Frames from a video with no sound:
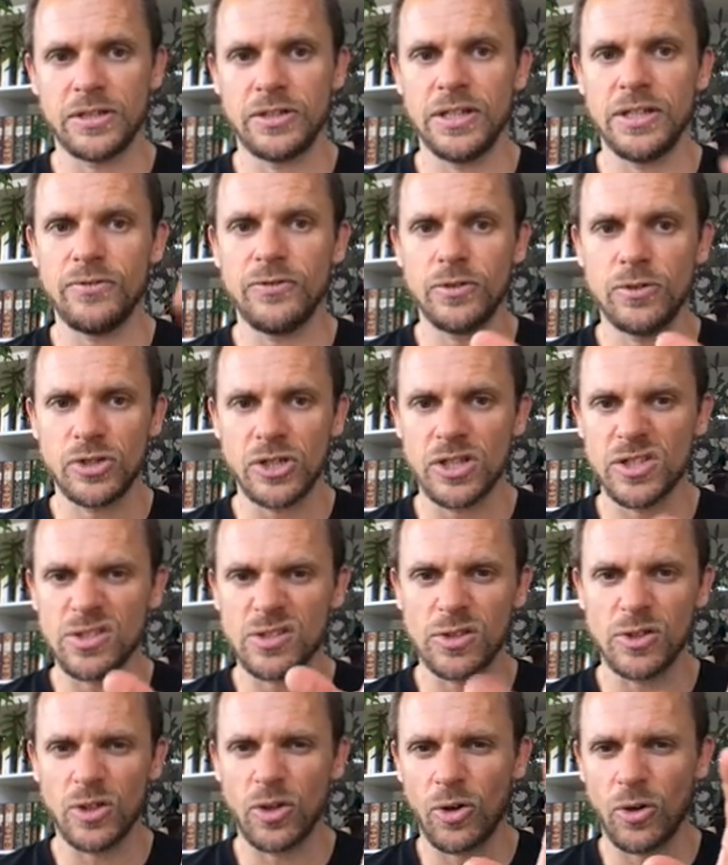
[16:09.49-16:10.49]
if you just
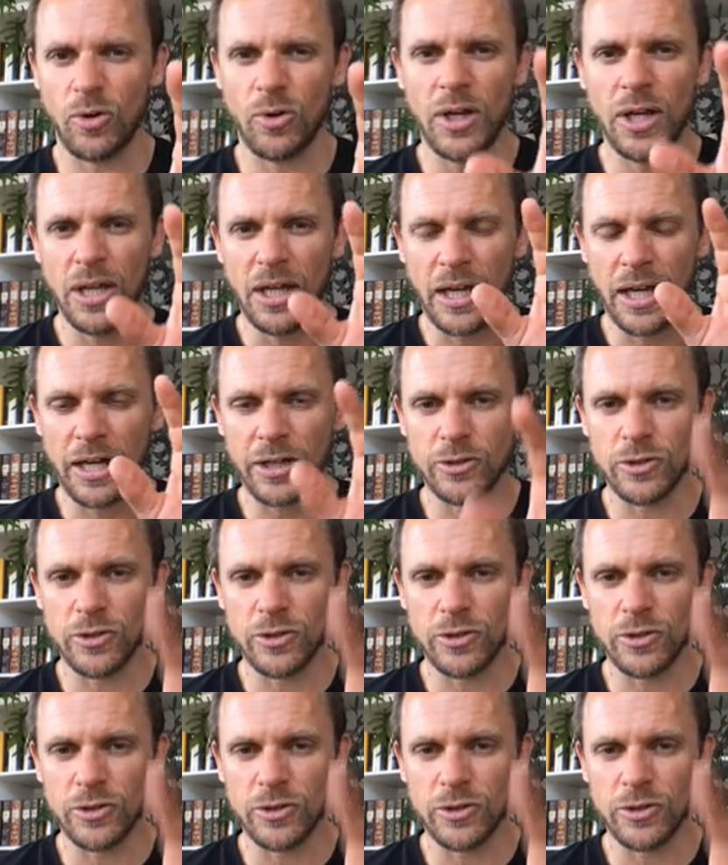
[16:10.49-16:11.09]
know how